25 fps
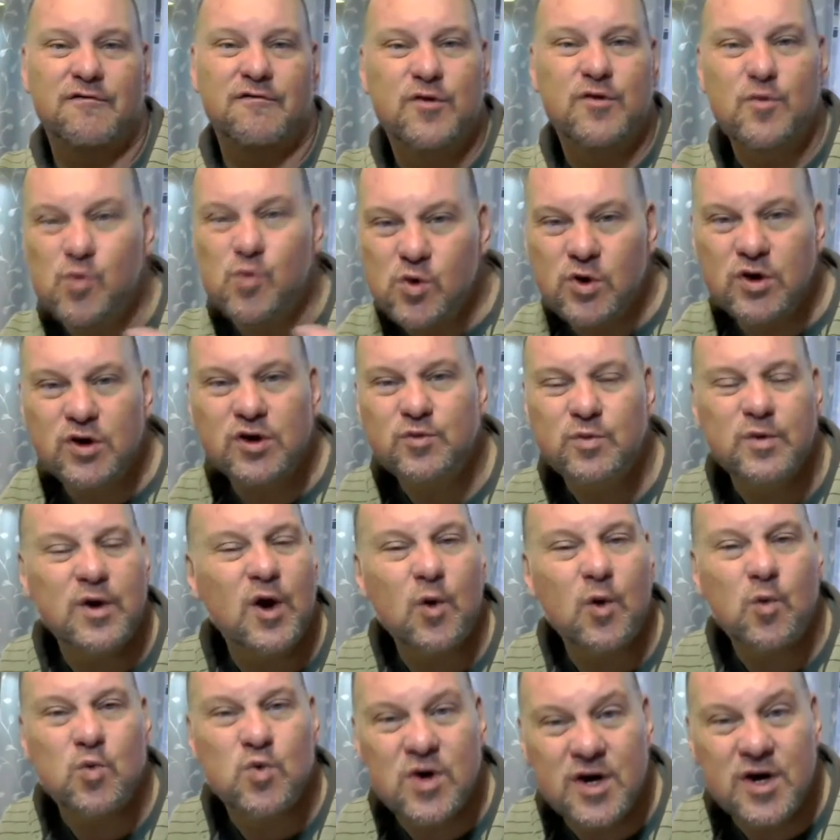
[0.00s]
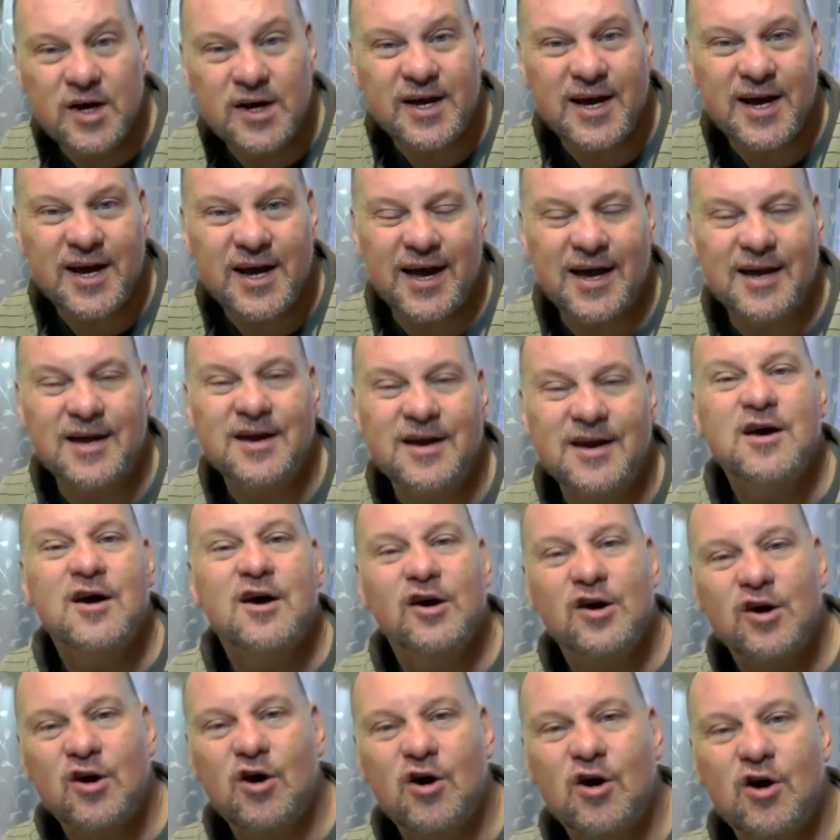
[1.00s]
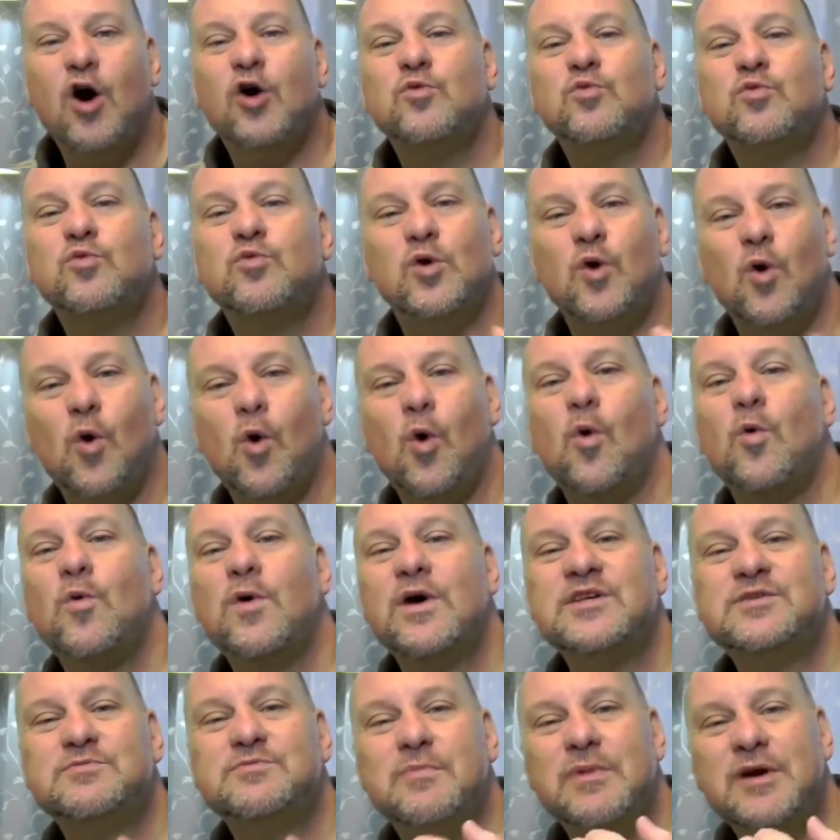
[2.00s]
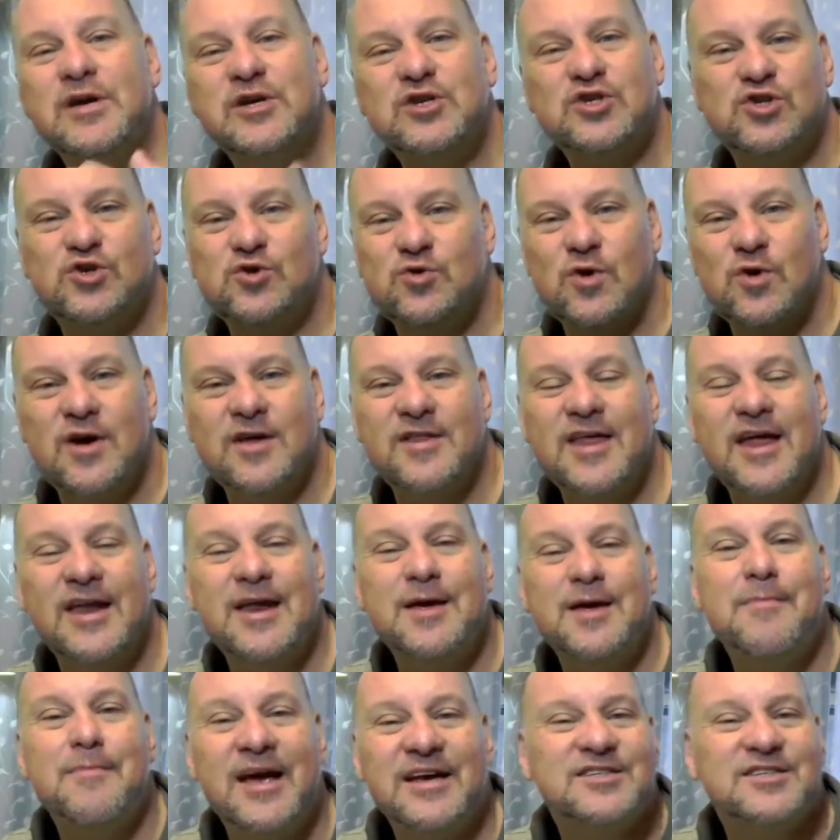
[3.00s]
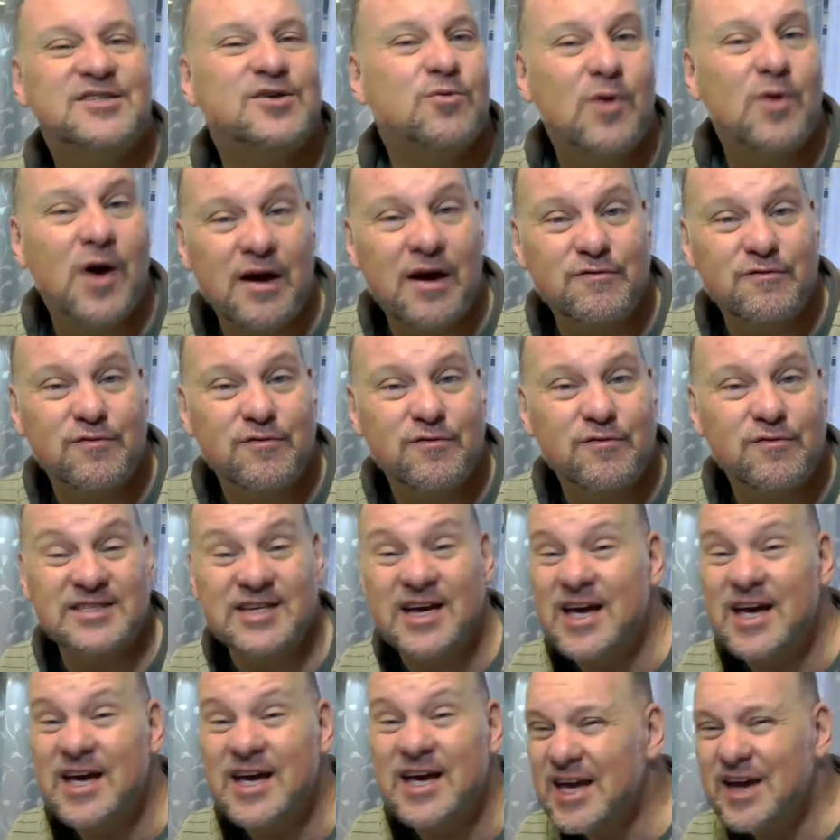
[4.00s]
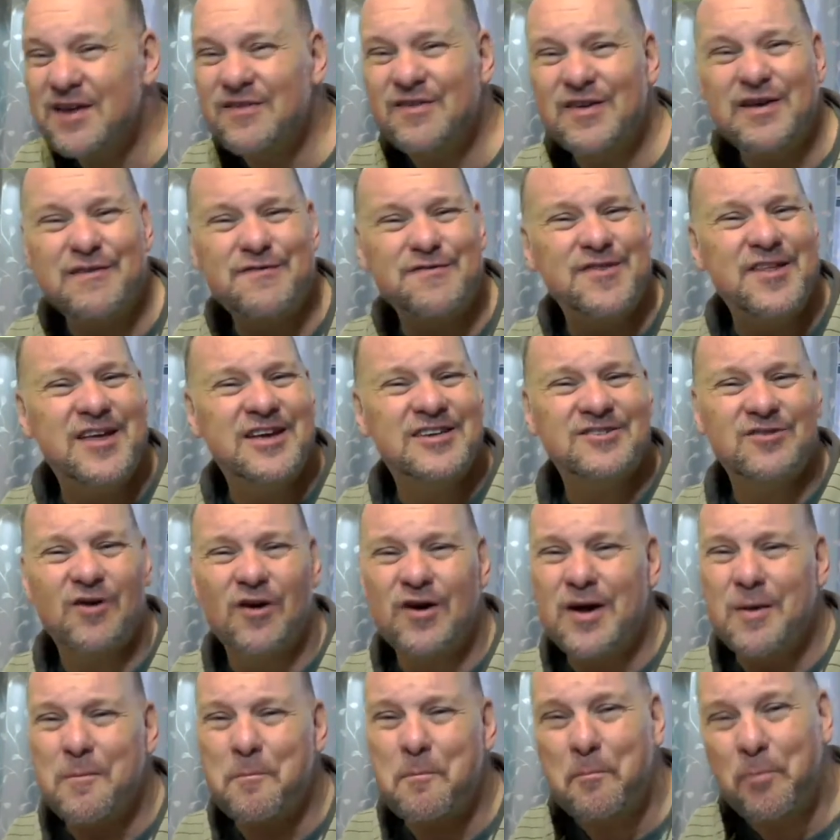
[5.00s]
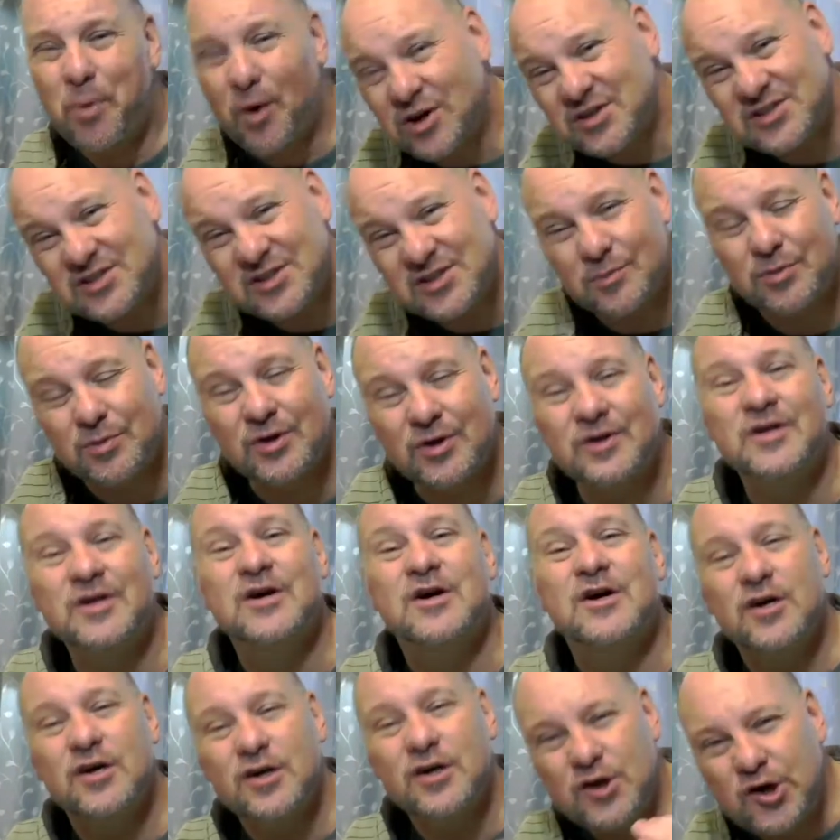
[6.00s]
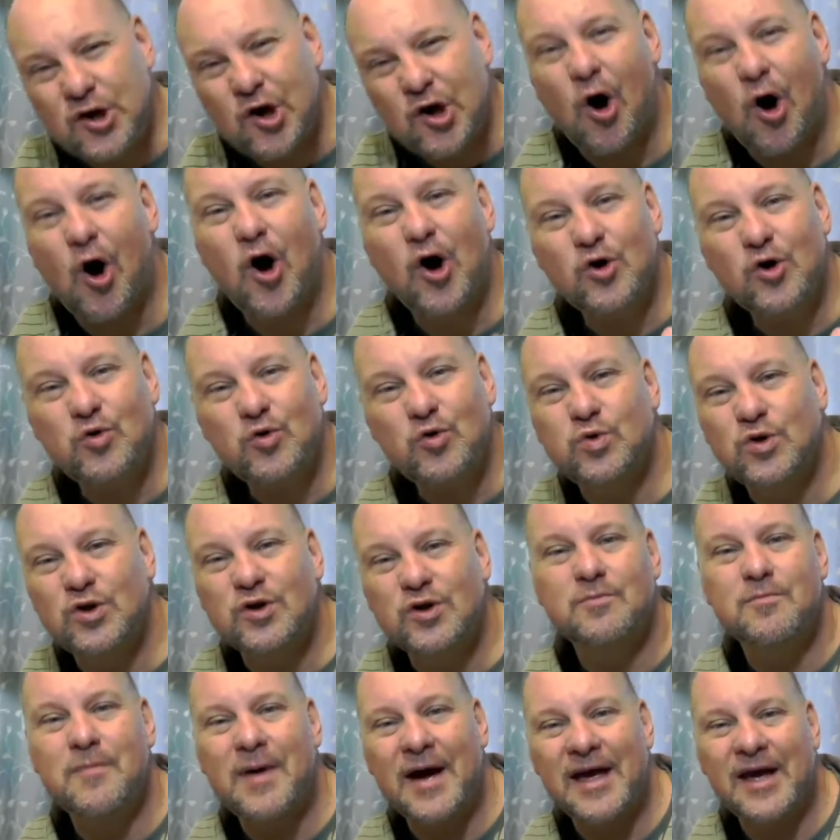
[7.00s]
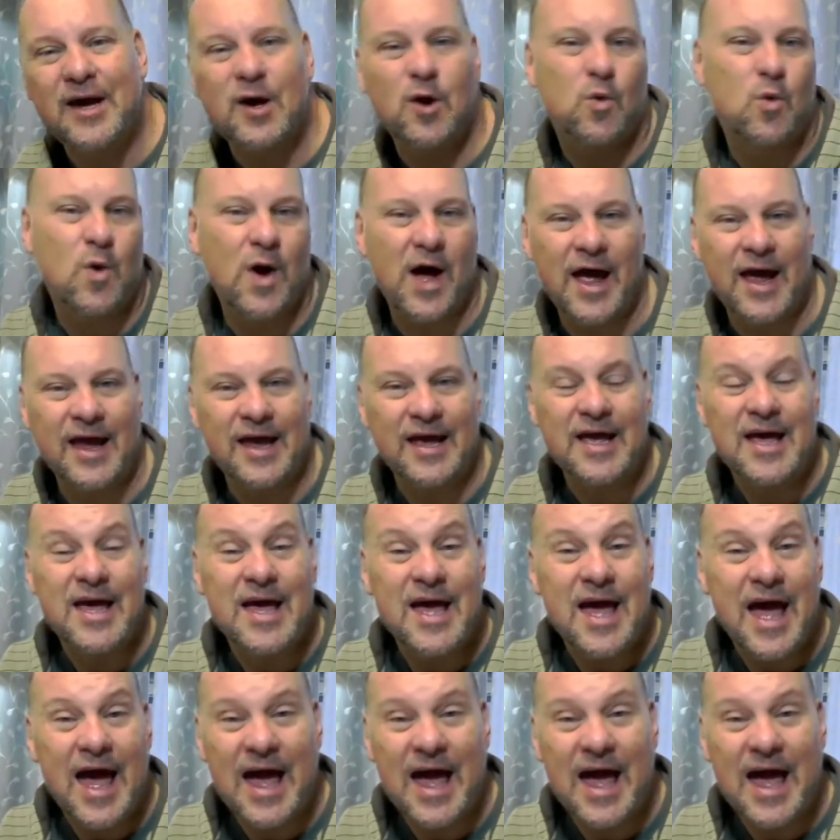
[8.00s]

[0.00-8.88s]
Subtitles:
the world we are working in, God will always make sure that he makes a way for us. Even if things are impossible, God will make a way.